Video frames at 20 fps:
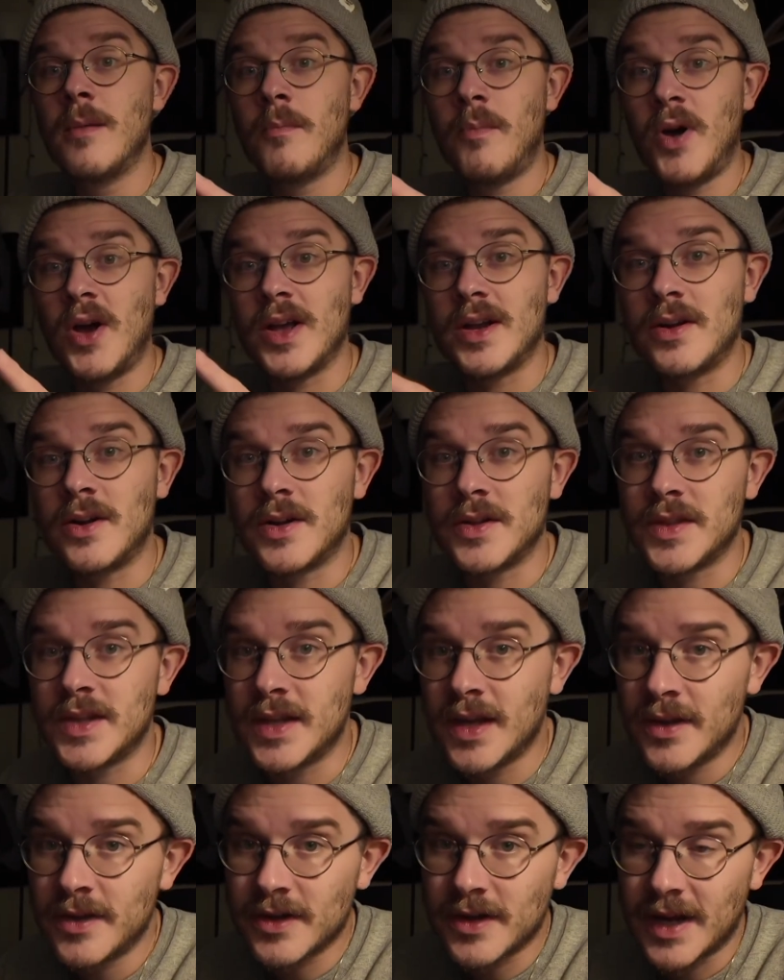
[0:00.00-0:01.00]
But on
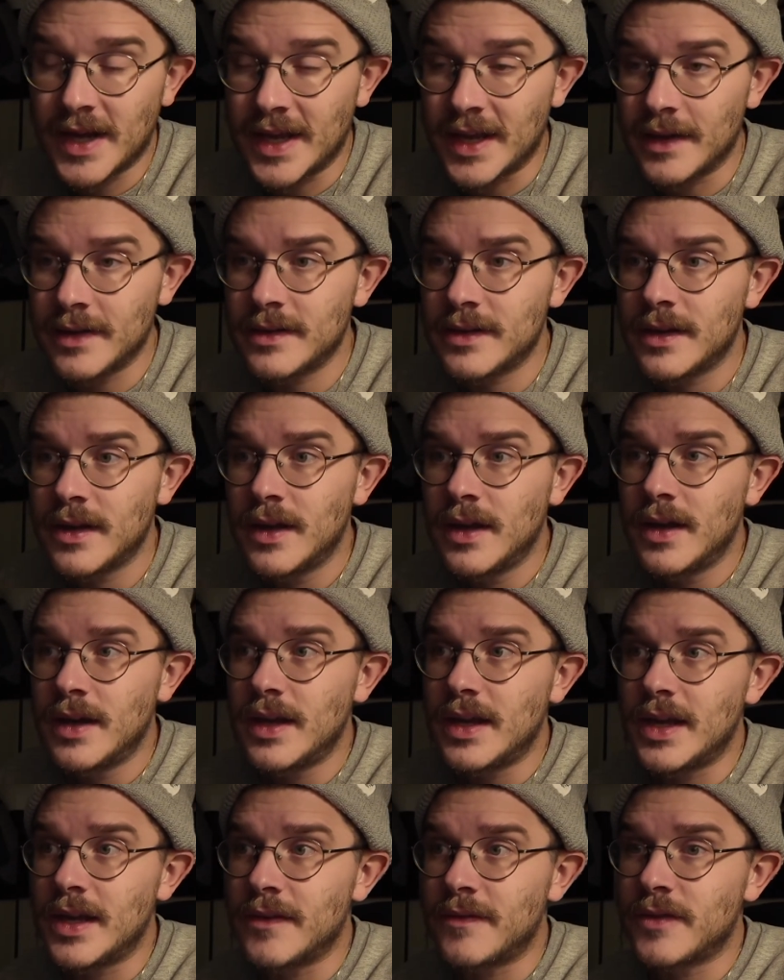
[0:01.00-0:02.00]
the other hand,
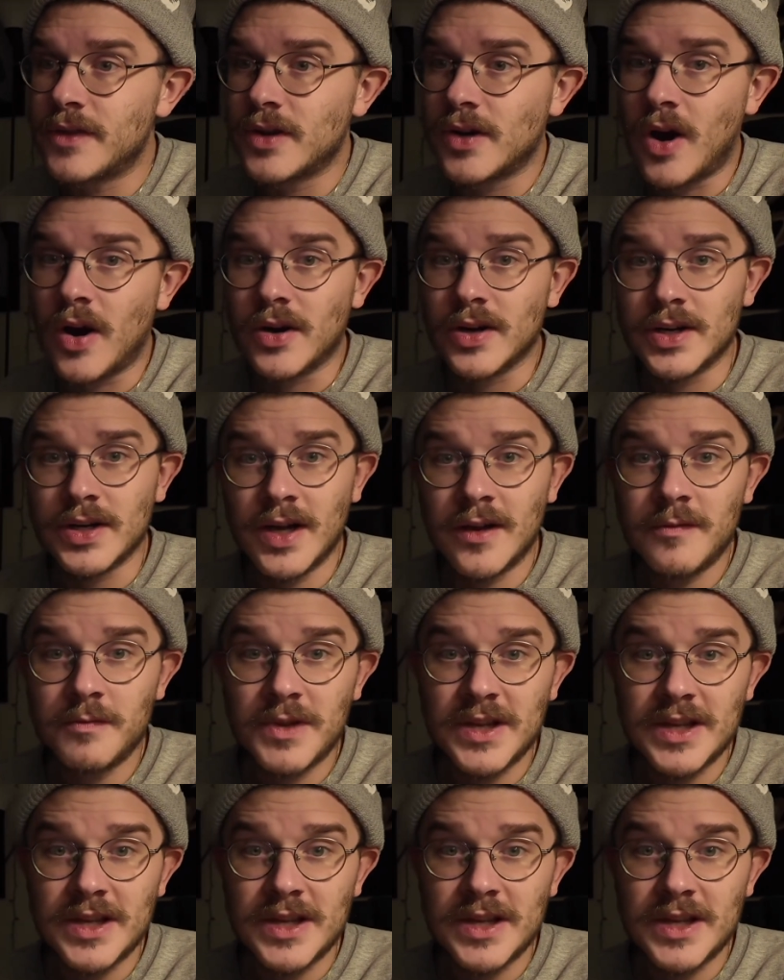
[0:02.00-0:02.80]
if there are enough